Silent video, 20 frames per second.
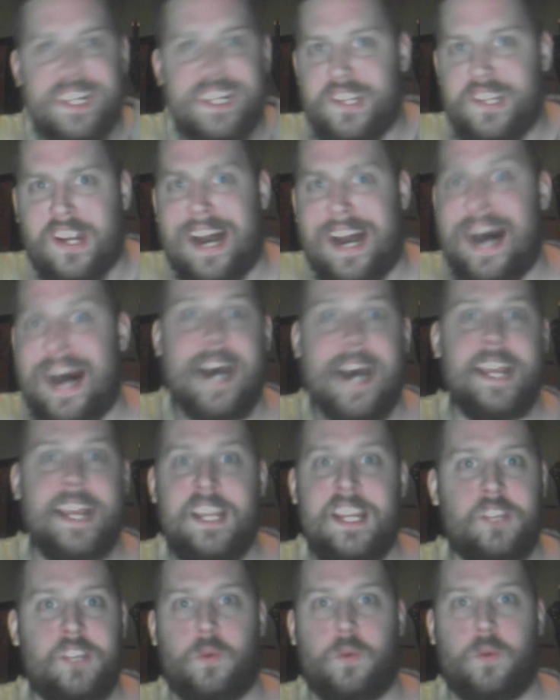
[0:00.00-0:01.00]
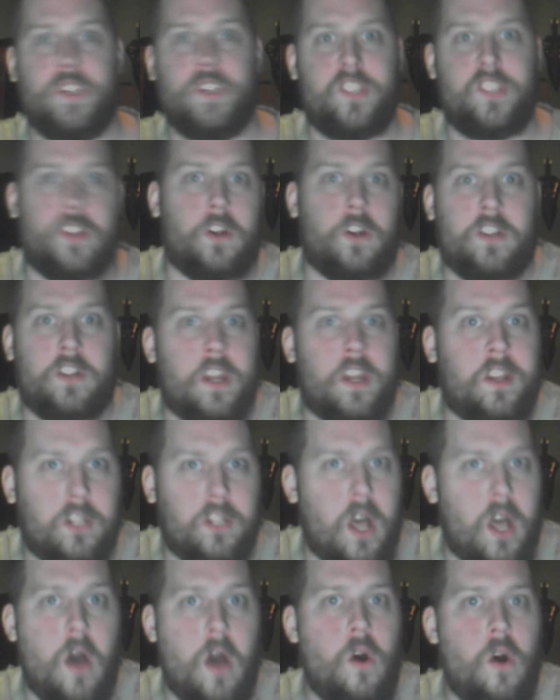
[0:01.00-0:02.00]
and your eyes would start to
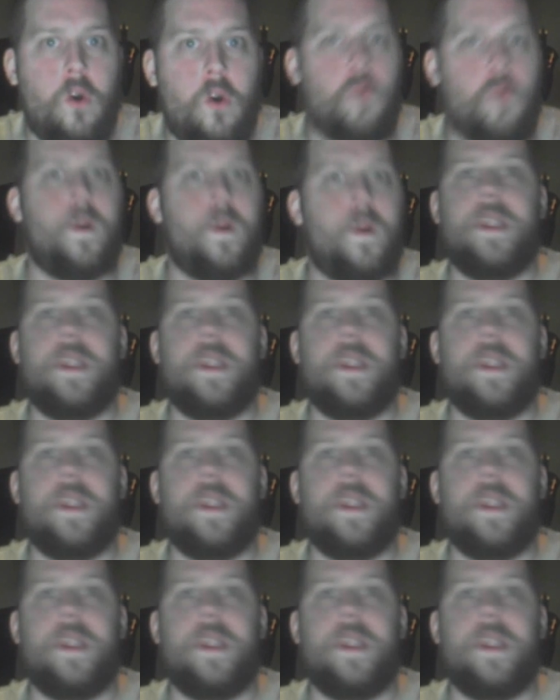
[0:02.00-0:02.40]
glow,